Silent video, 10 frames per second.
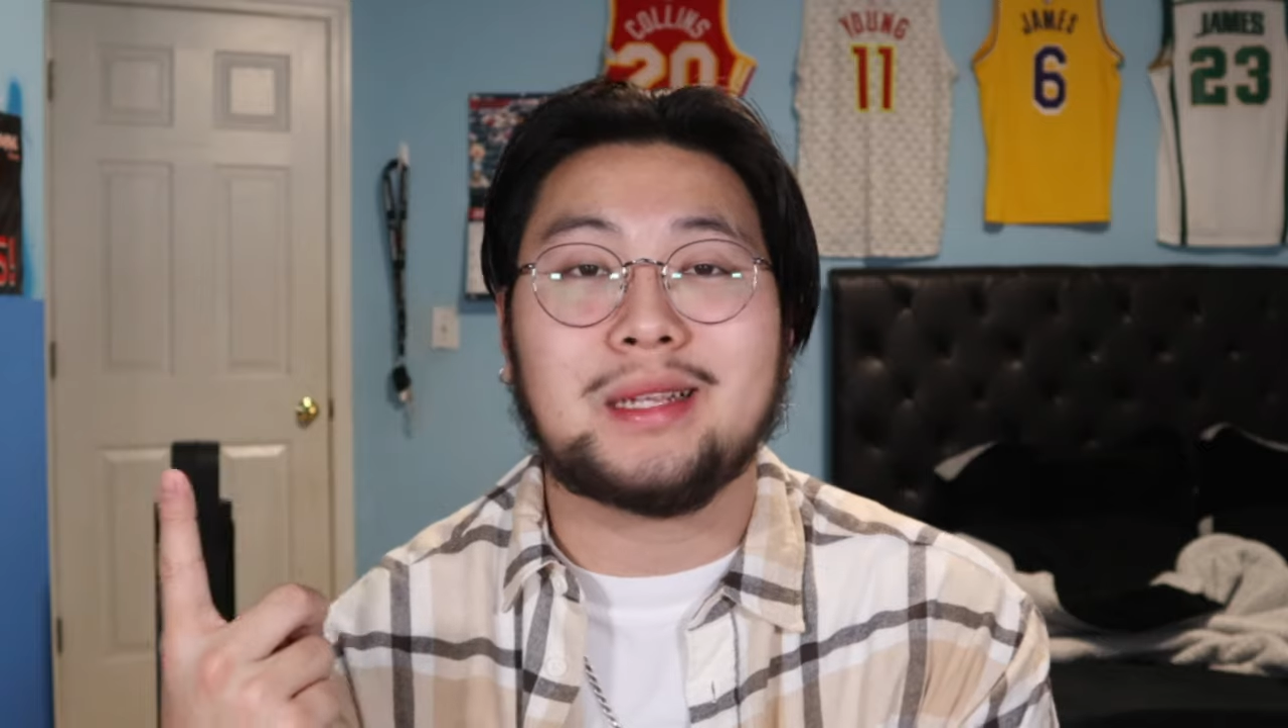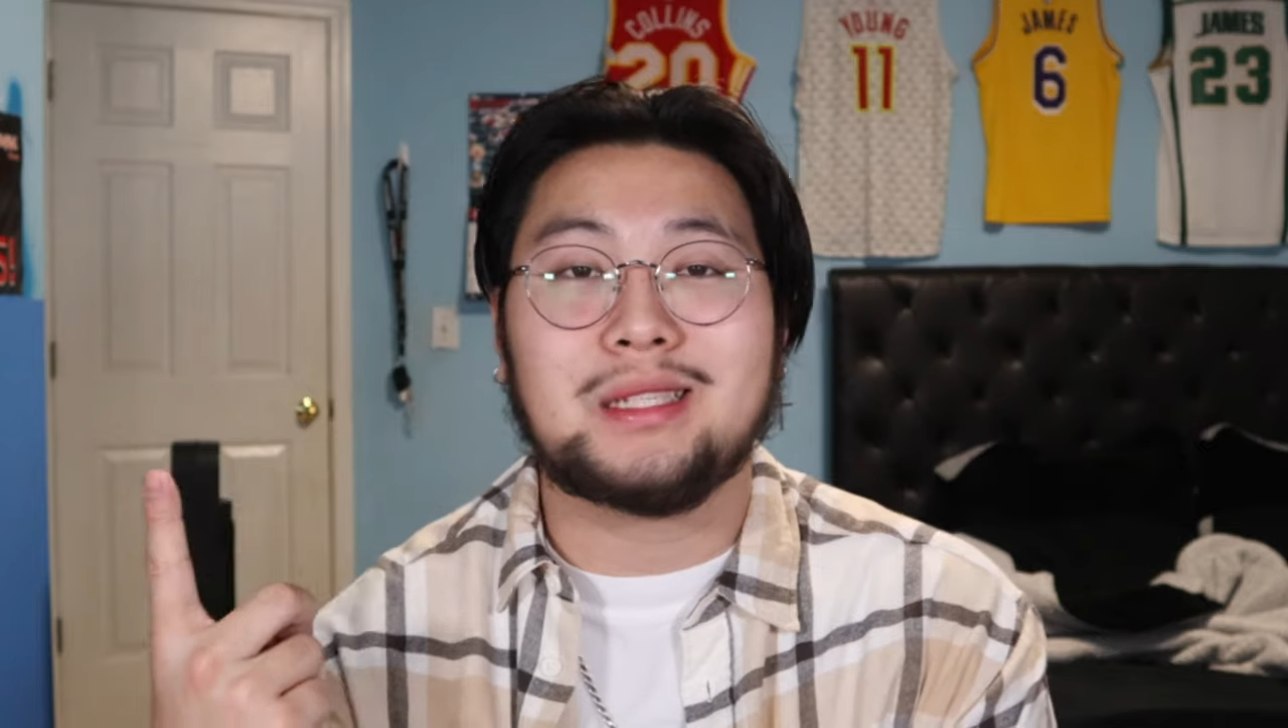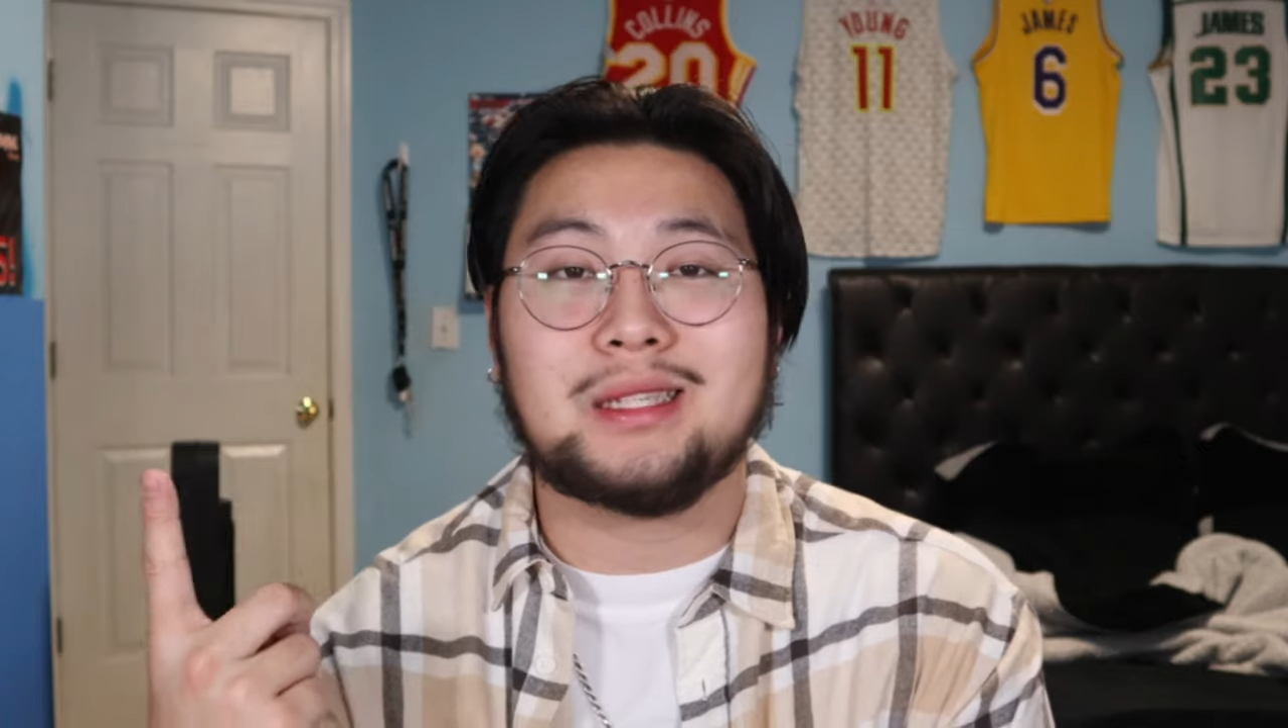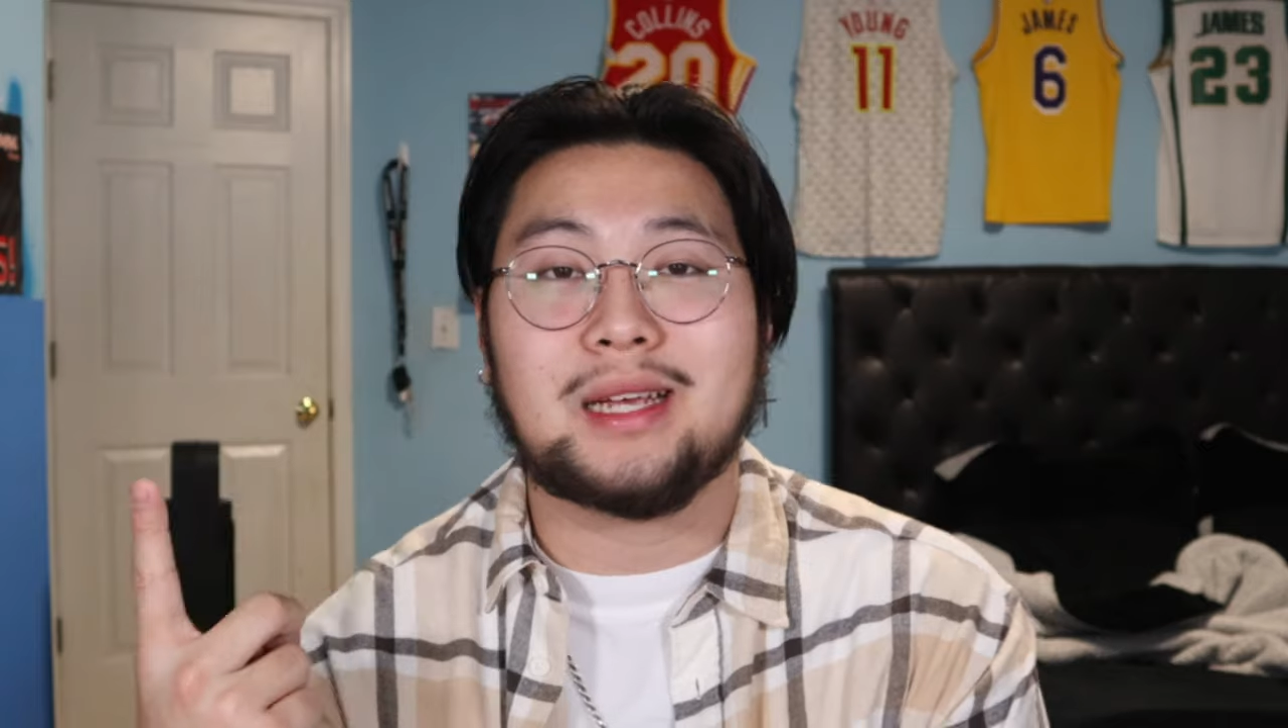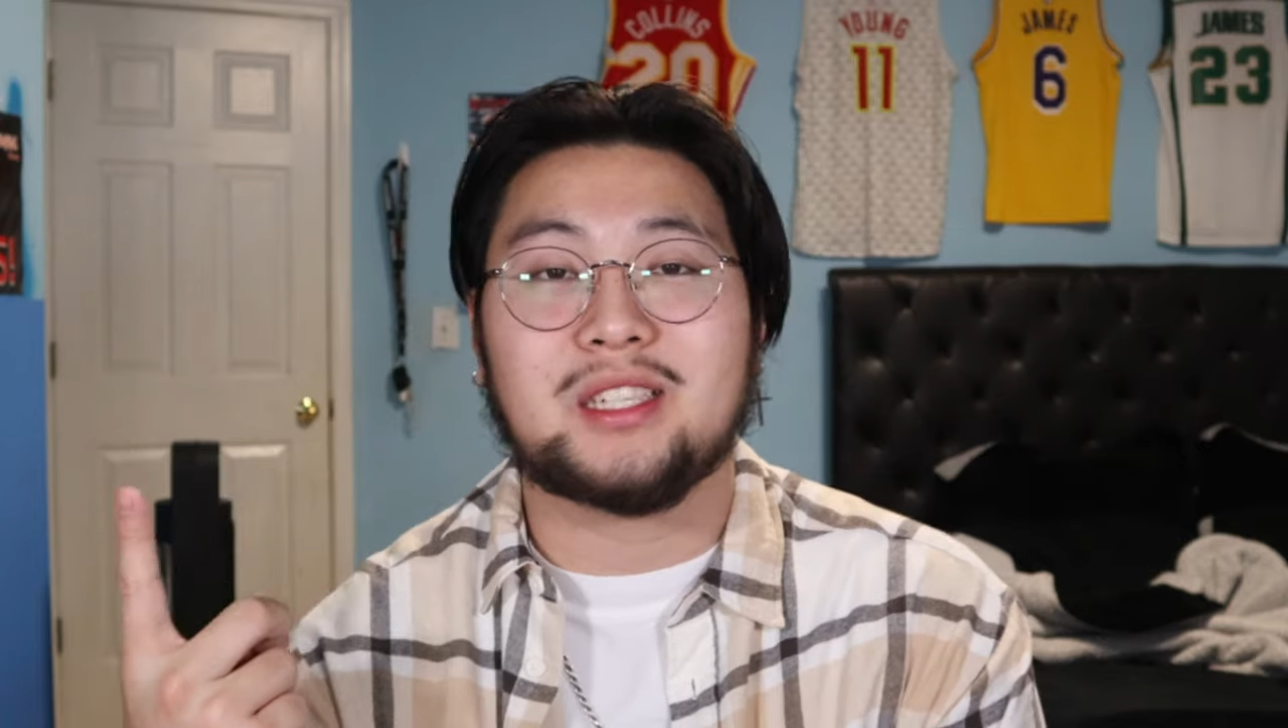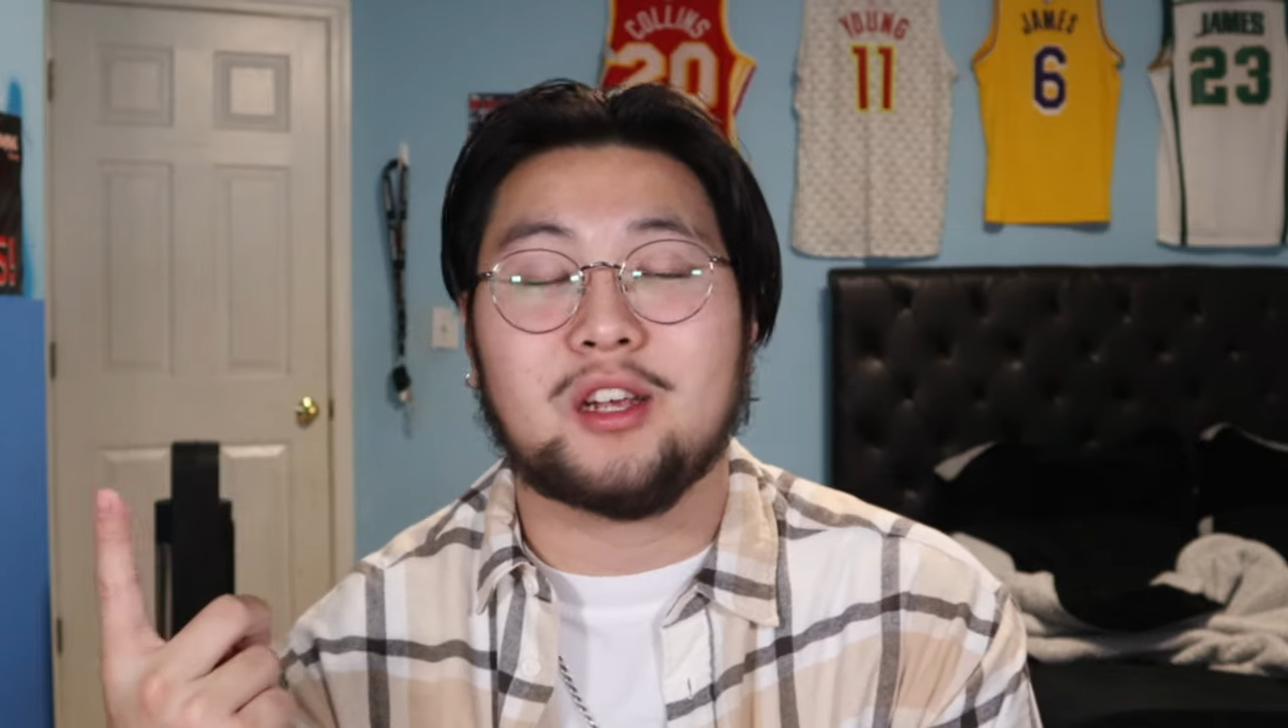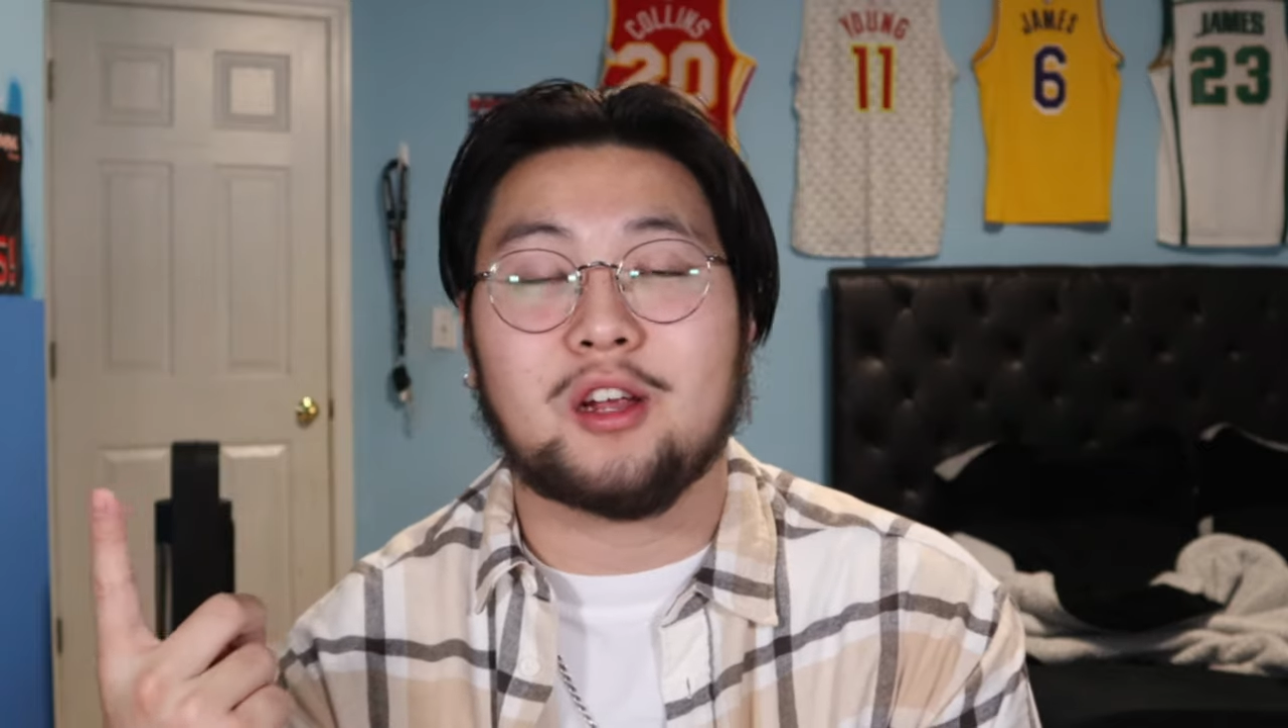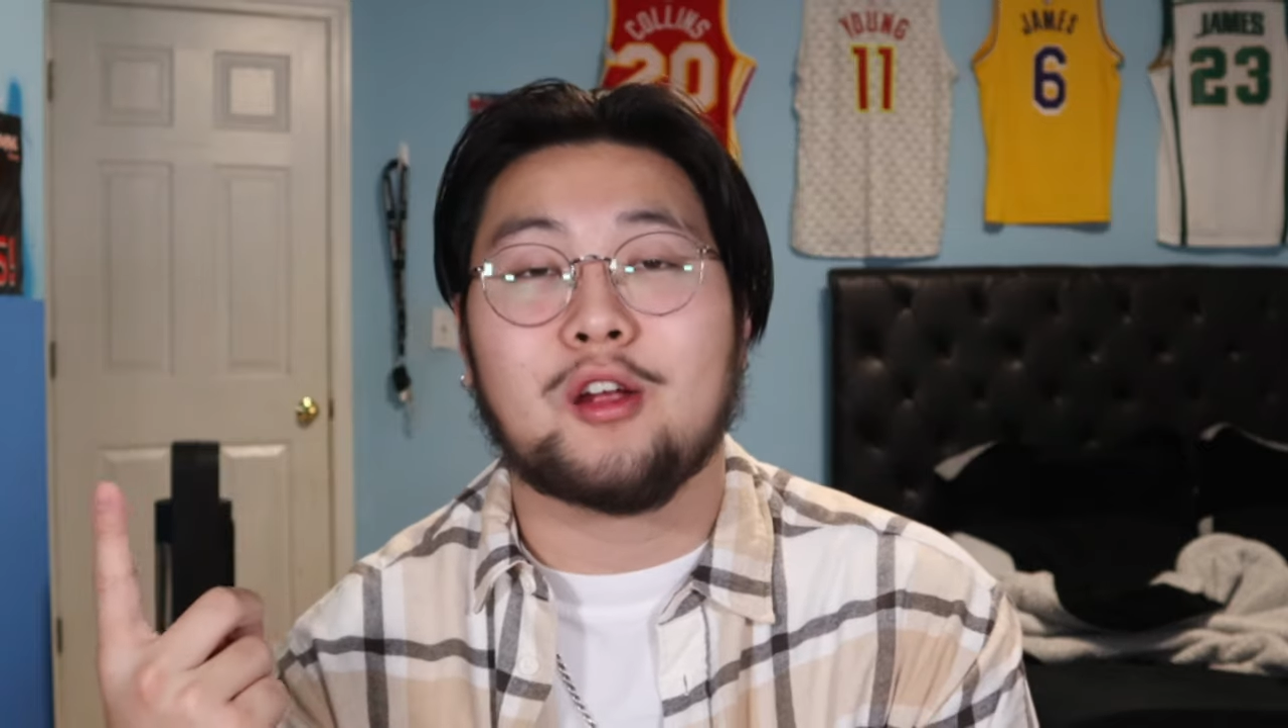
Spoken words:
next year,